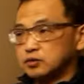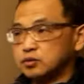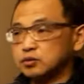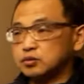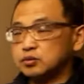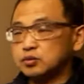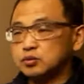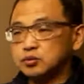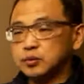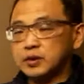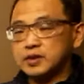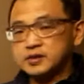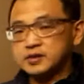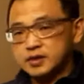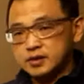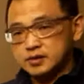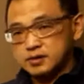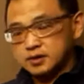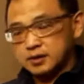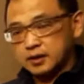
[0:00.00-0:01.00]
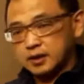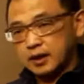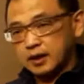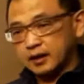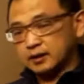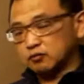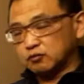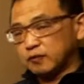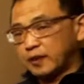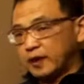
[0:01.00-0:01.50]
do what they say
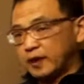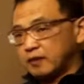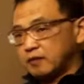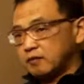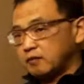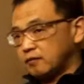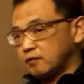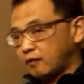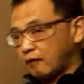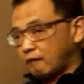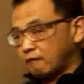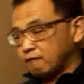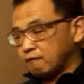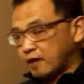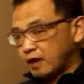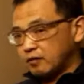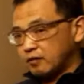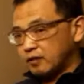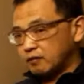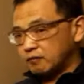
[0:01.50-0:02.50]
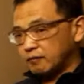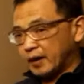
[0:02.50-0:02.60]
and very